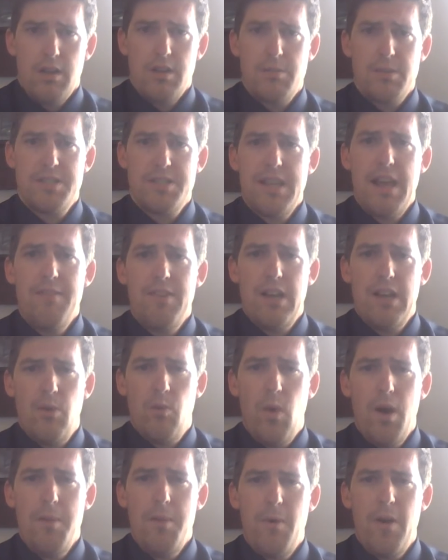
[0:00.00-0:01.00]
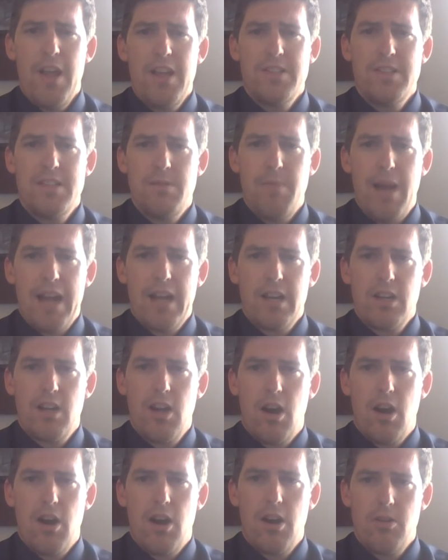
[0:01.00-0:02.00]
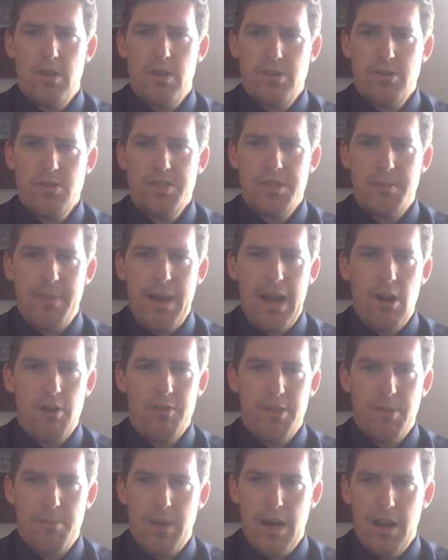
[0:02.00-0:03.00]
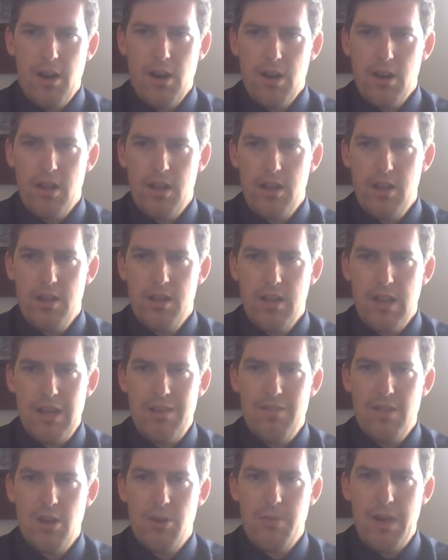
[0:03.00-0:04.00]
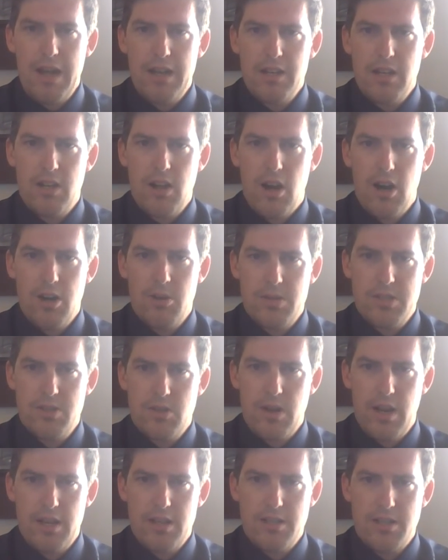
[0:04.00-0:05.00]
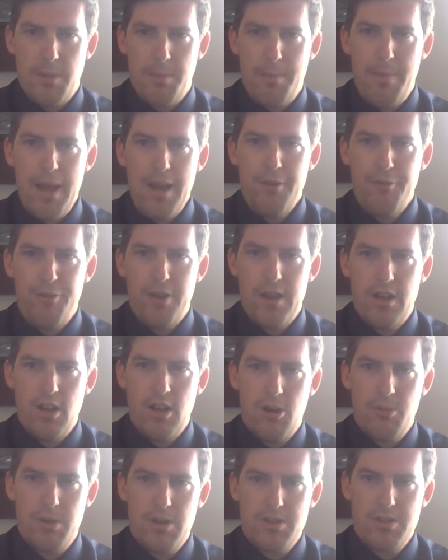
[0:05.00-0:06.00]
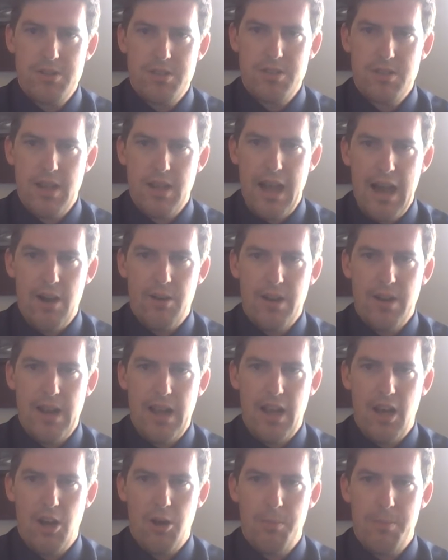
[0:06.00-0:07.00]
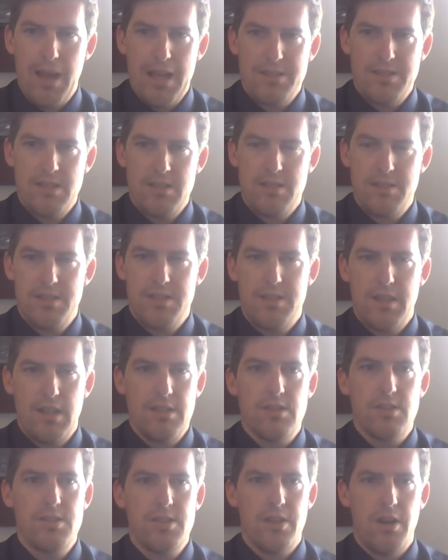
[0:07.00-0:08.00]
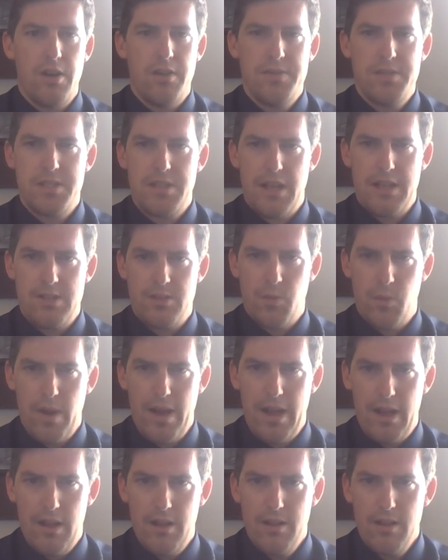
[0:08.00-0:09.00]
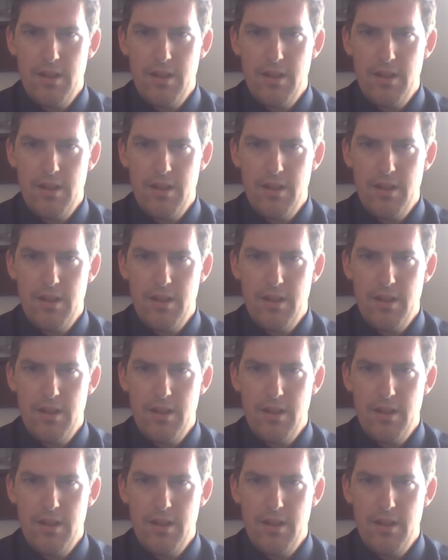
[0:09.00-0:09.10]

Number seven, in what ways did Magna Carta reduce the power of the monarch? Even though Magna Carta was created to benefit nobles, how did it help peasants and serfs as well?